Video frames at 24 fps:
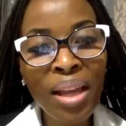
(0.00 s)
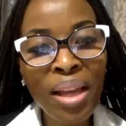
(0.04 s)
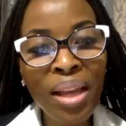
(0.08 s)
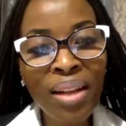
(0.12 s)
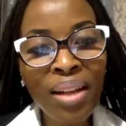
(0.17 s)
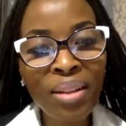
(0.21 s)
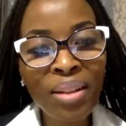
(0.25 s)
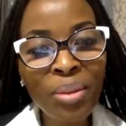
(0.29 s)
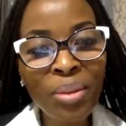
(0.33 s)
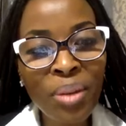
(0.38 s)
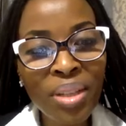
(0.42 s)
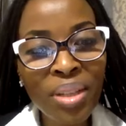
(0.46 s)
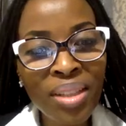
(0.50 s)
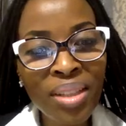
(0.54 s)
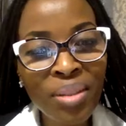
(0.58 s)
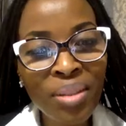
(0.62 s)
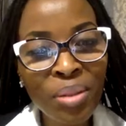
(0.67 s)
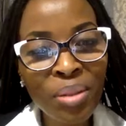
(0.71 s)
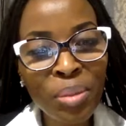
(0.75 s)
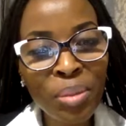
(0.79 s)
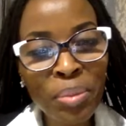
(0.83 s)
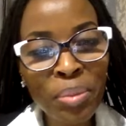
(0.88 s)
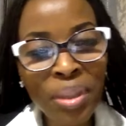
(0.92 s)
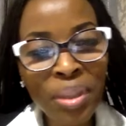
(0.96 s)
I'll request that
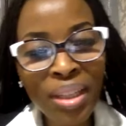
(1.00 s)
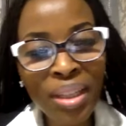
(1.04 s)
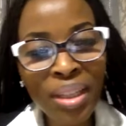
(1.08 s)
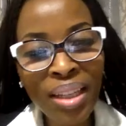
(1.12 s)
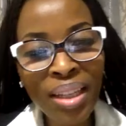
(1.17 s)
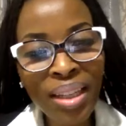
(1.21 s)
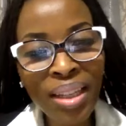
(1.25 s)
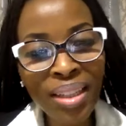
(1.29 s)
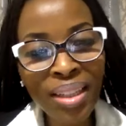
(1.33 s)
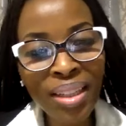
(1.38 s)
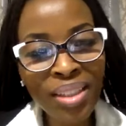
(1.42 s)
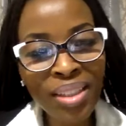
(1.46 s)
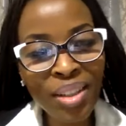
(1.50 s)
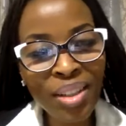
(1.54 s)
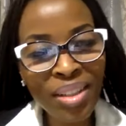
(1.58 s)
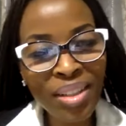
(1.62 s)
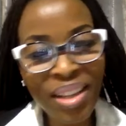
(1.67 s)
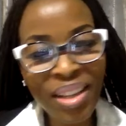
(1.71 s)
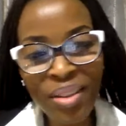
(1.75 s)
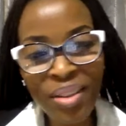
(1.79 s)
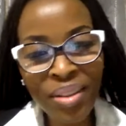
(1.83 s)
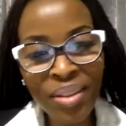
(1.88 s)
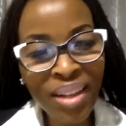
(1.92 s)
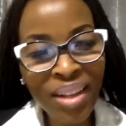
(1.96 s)
you speak English because
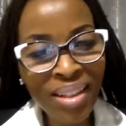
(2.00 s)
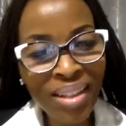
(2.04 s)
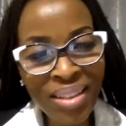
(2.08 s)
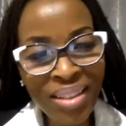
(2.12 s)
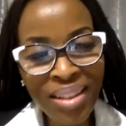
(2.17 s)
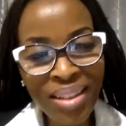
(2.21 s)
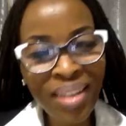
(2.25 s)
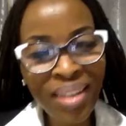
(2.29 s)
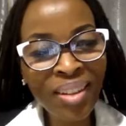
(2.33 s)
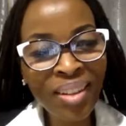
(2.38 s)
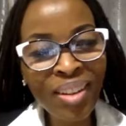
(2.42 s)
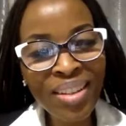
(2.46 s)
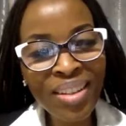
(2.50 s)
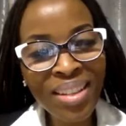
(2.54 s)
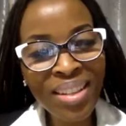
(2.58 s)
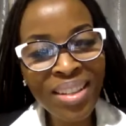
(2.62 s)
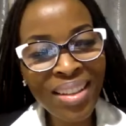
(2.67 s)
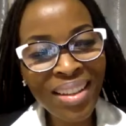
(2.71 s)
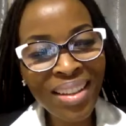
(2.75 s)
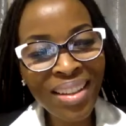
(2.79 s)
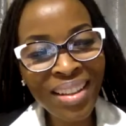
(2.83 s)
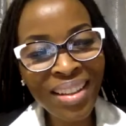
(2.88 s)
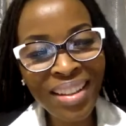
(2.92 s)
I don't understand Xhosa.